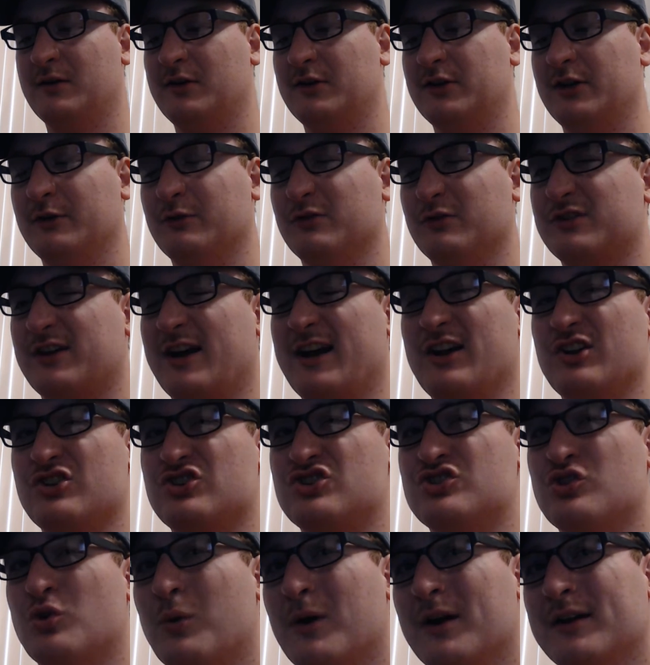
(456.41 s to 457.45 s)
It was kind of
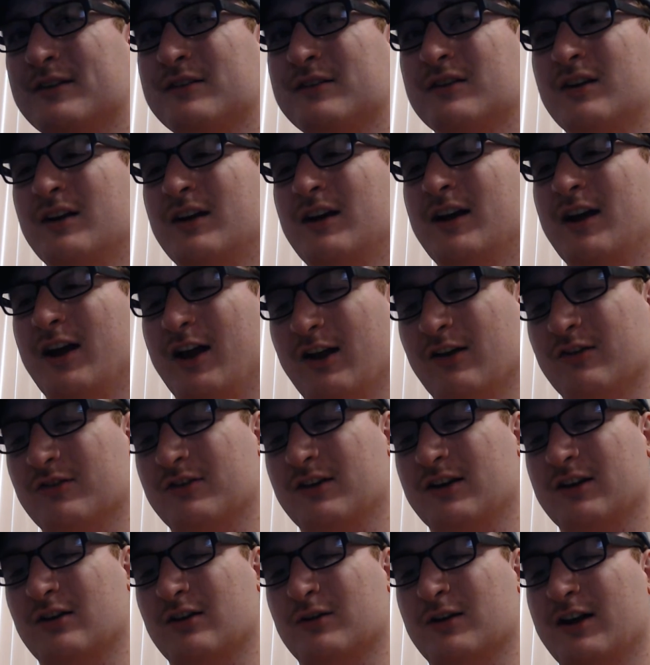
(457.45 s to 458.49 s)
short, and I was
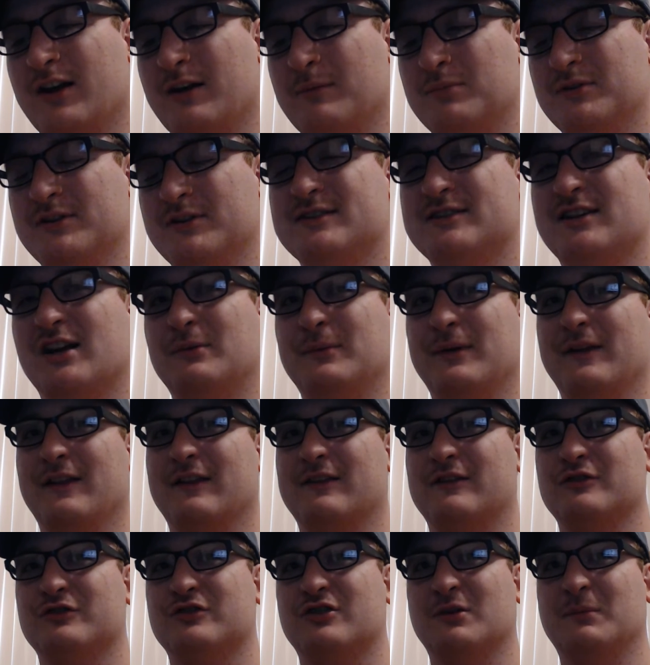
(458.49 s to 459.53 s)
like, okay, please tell me that
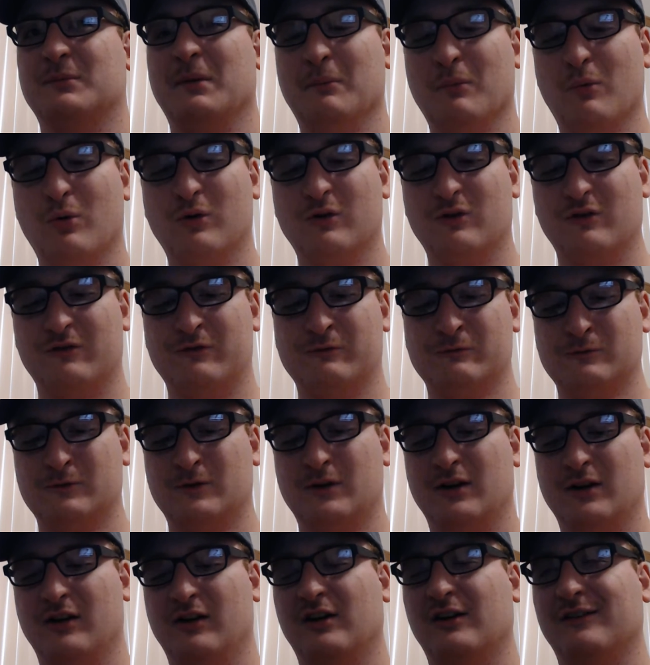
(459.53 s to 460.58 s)
there's going to be more
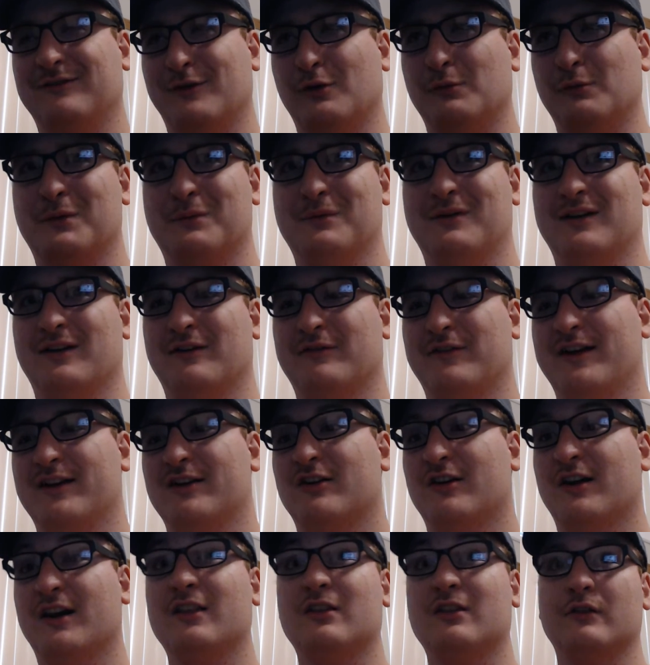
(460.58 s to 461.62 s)
of Obi-Wan and
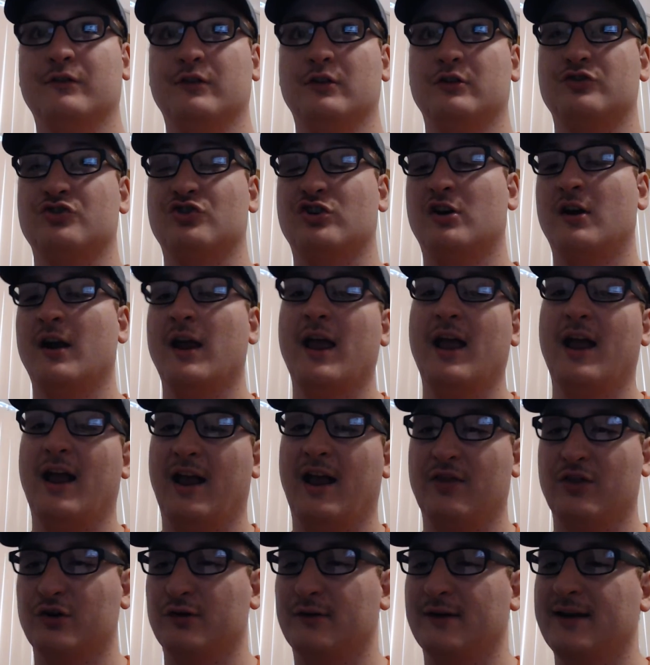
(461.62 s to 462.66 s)
Vader in the future,
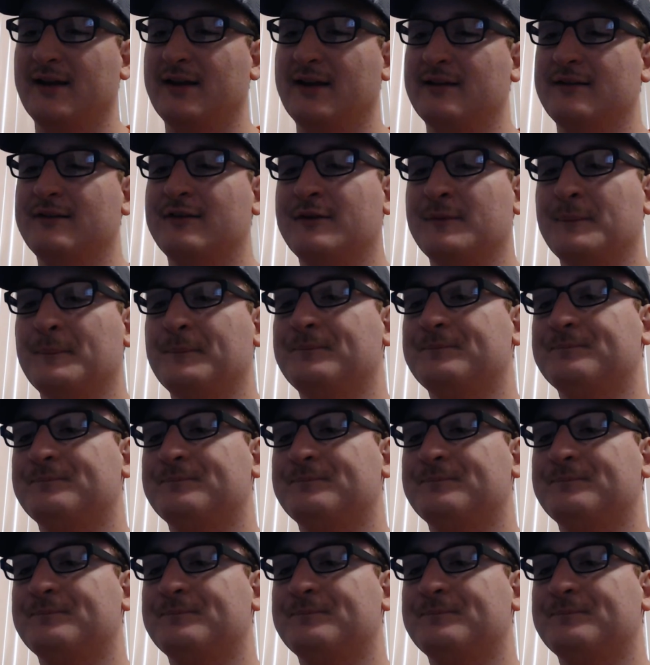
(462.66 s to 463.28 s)
and there is.